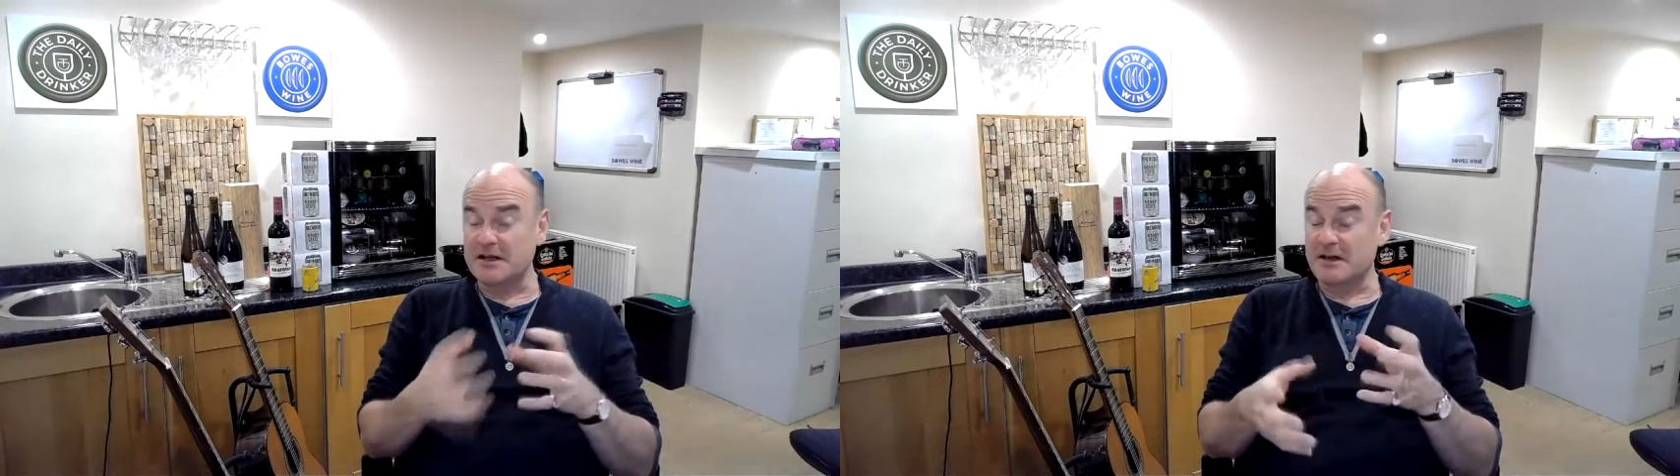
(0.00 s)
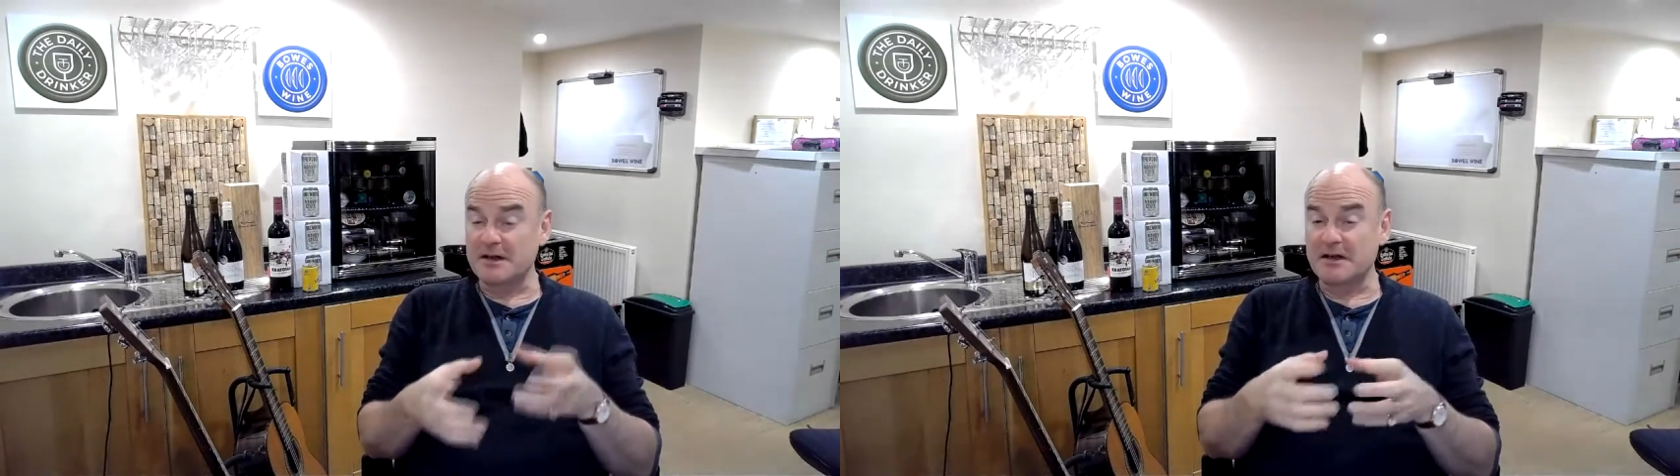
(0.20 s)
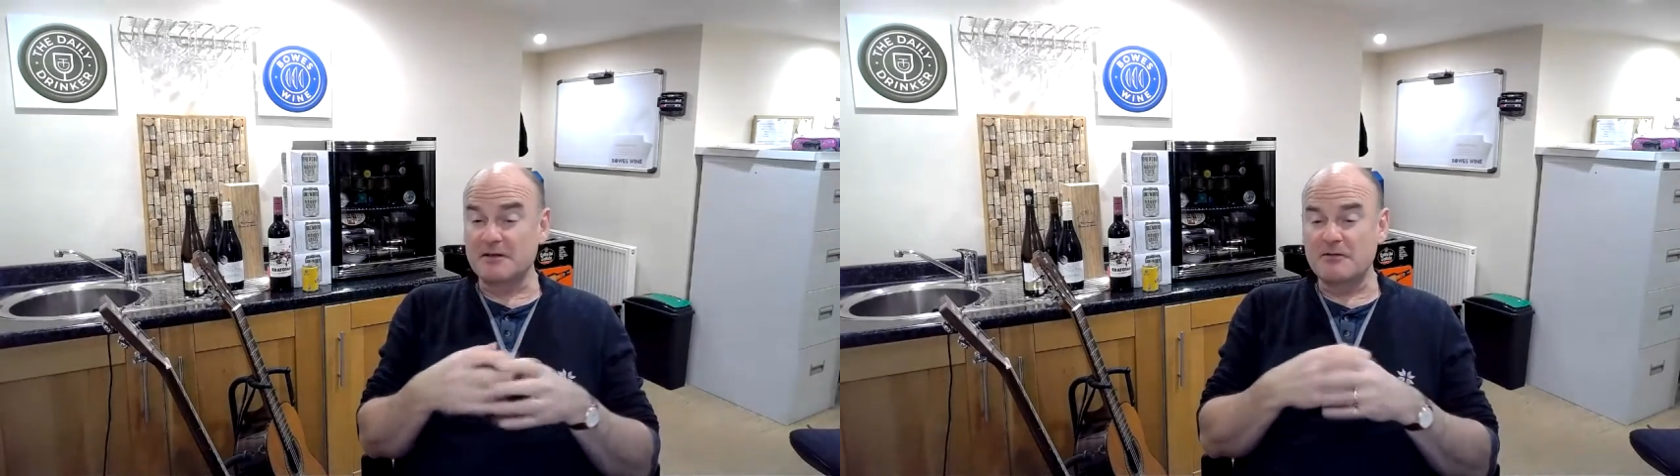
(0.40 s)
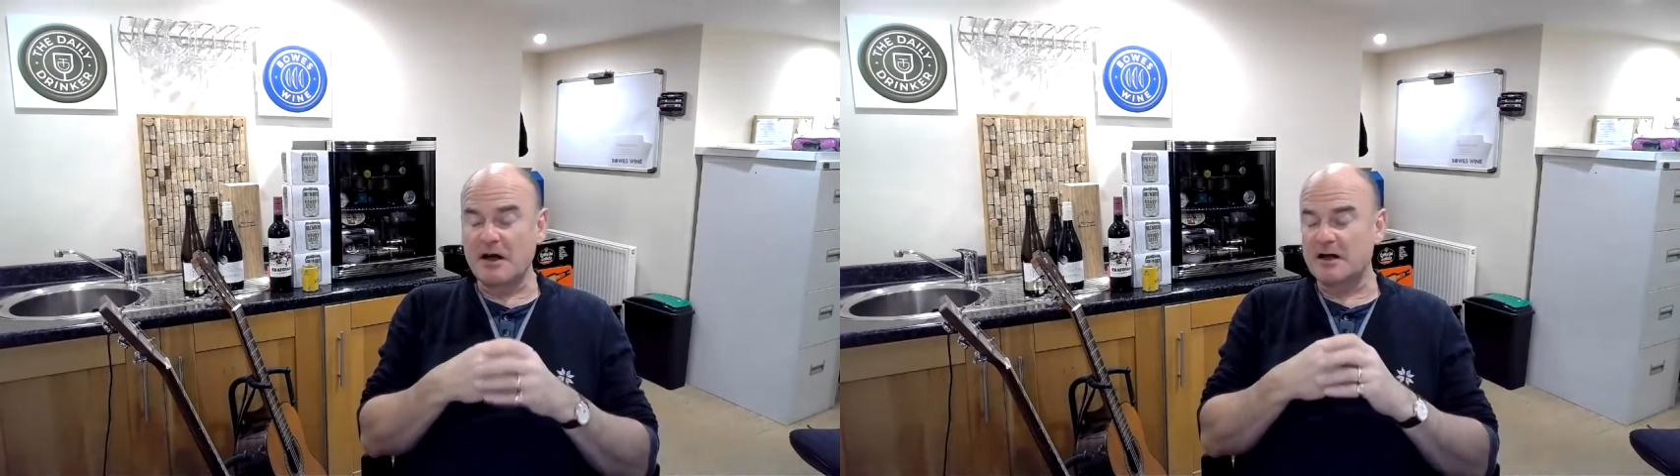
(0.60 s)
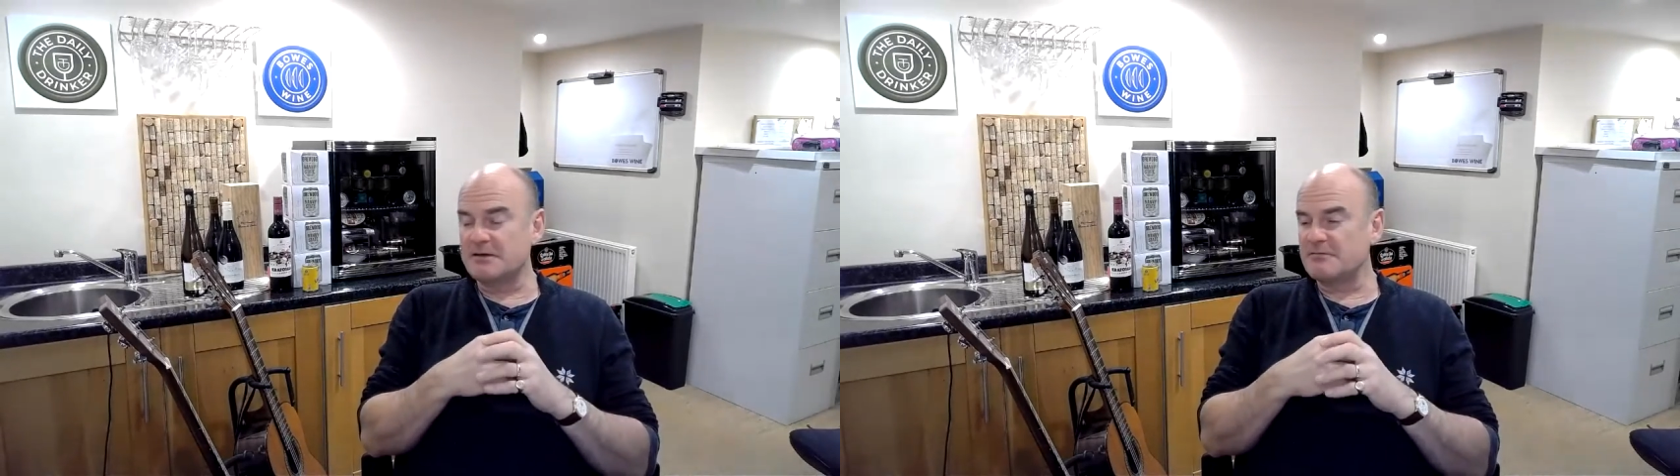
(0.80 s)
I think I
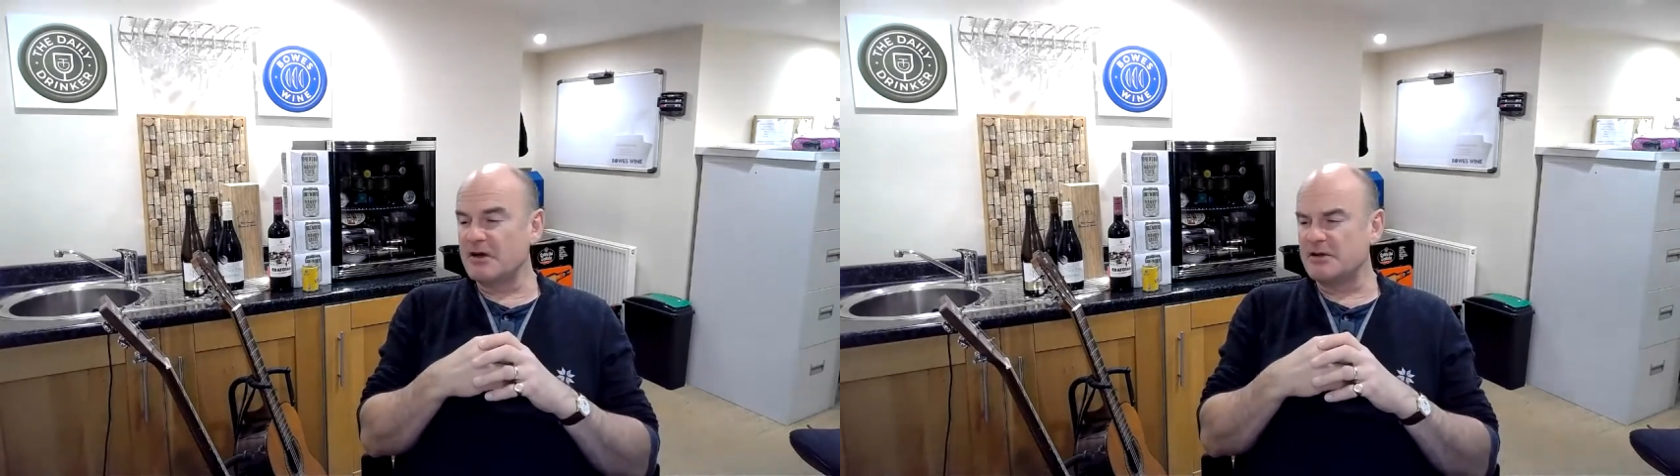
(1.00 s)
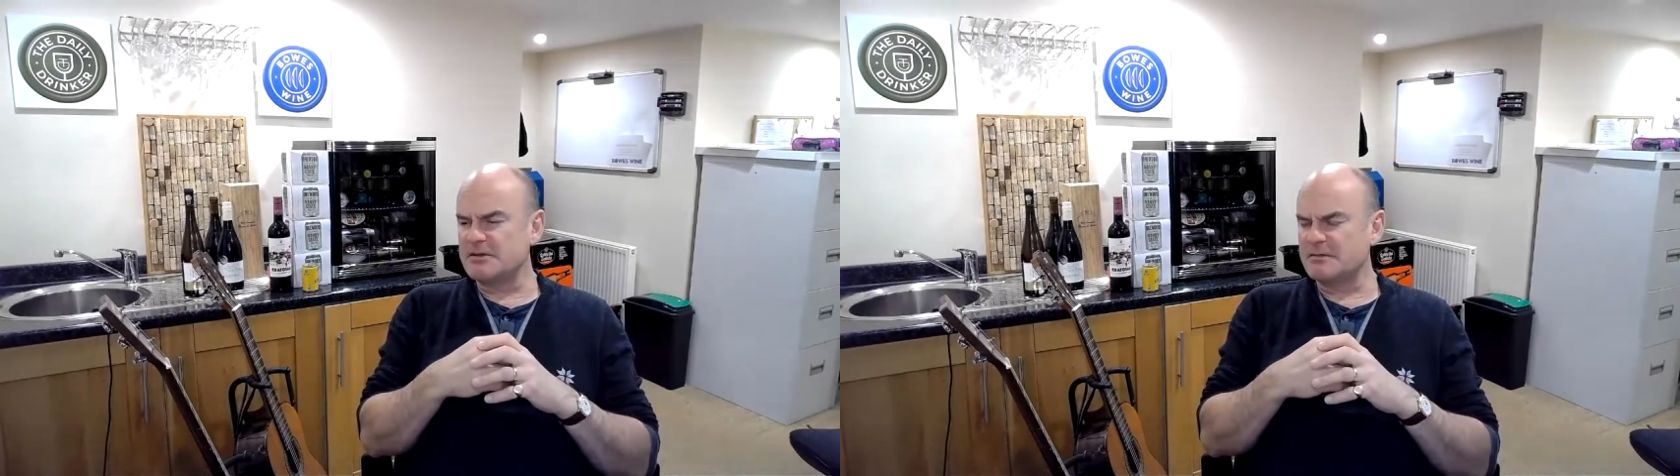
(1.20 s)
wrote in